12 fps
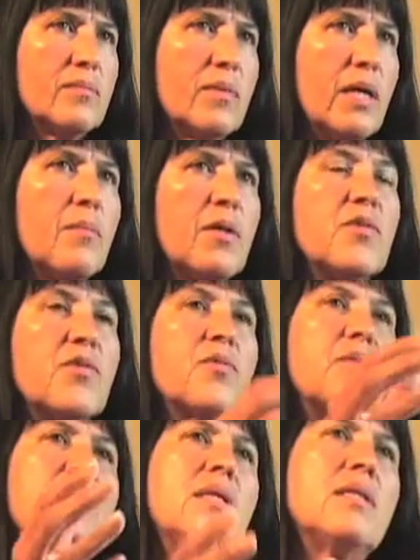how much
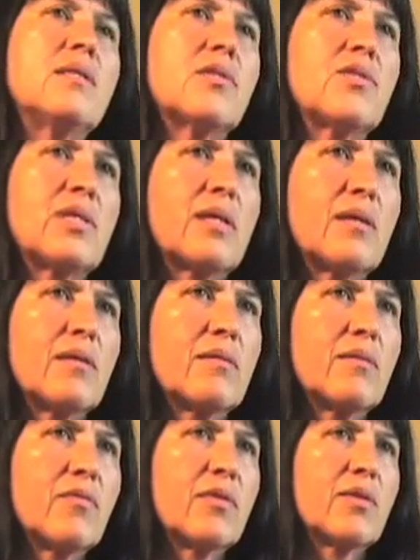do we need to
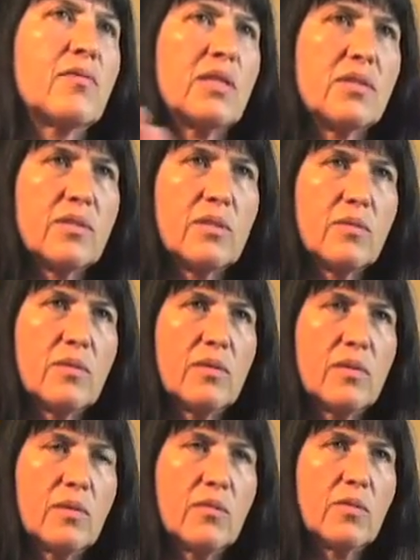share for the rest of the
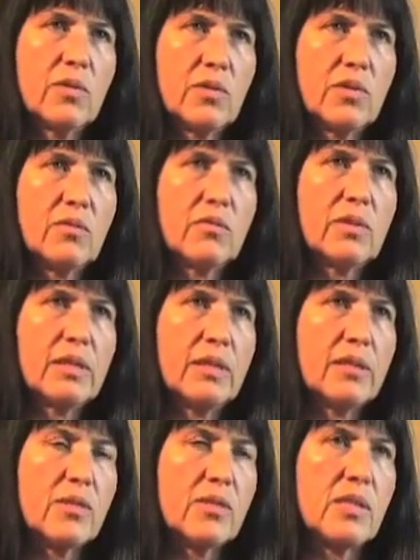world to really
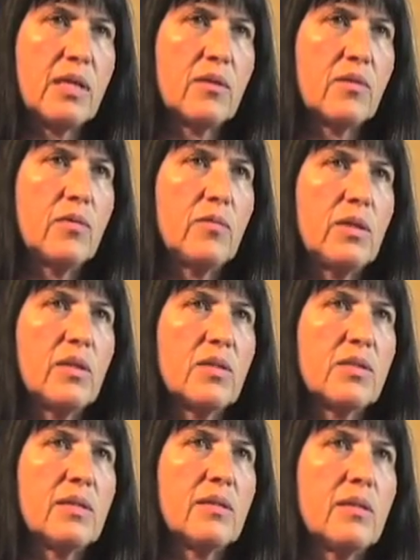understand who we are
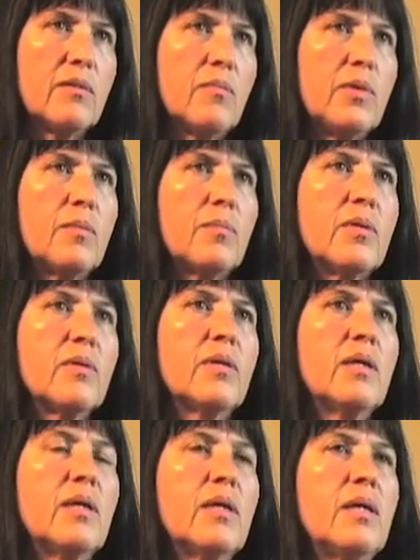as Indian people
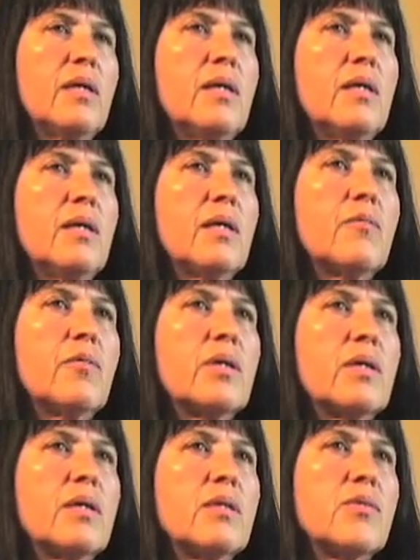and what
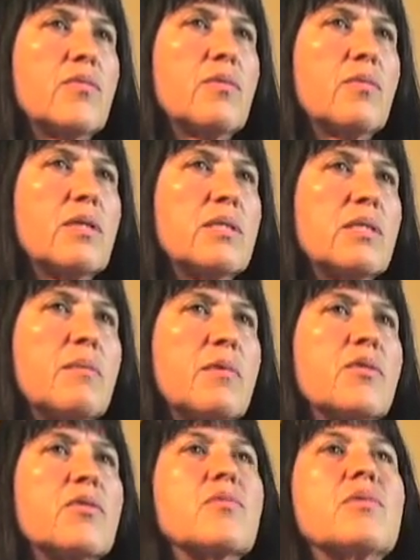our history was? How
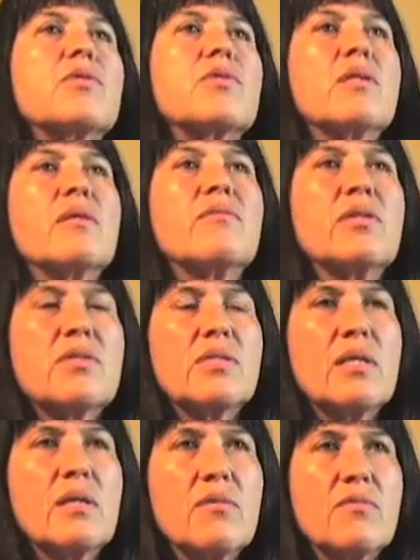much do we share of
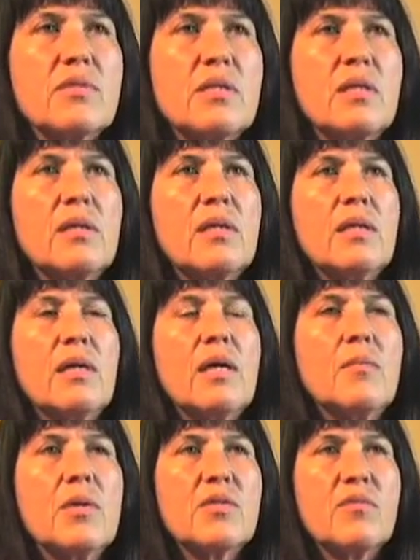ourselves?
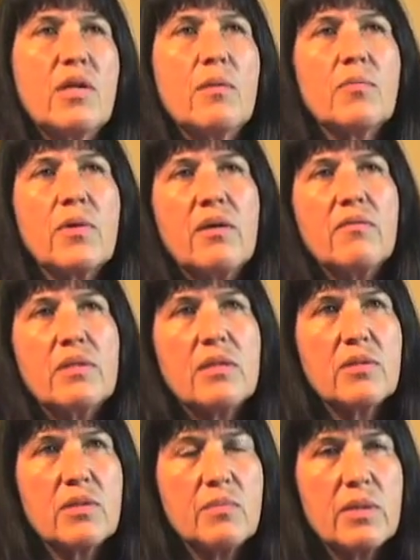How much of that private,
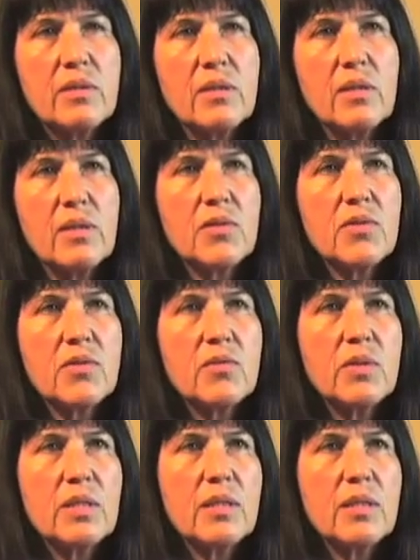intimate knowledge do
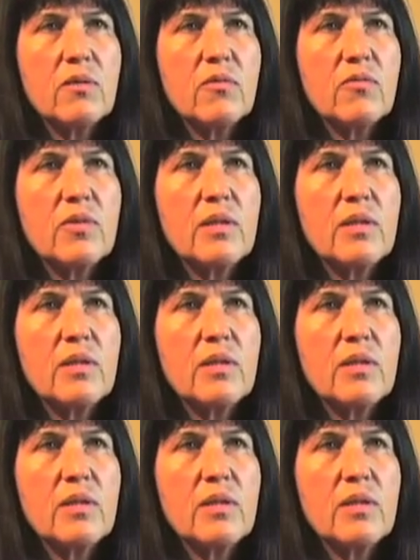we give?